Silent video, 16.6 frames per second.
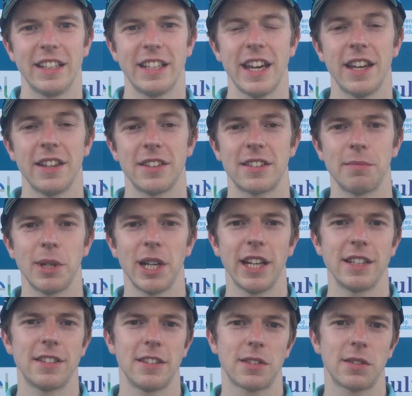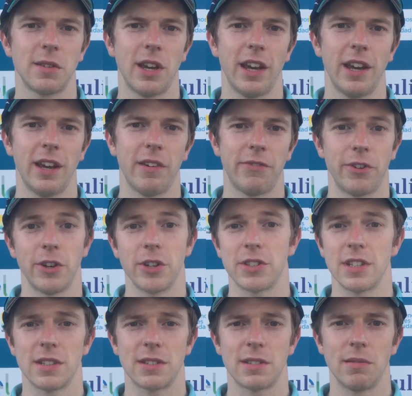Yeah, the simulators for
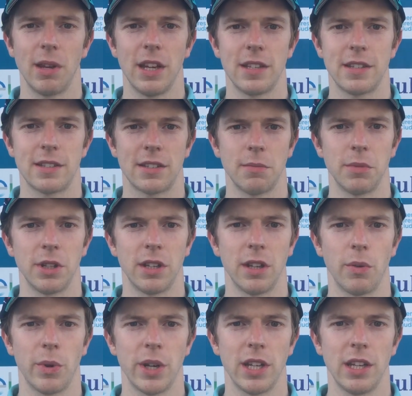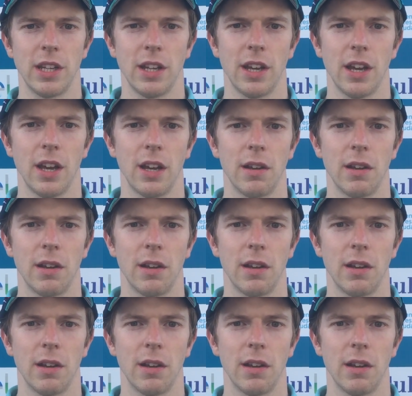us is something that we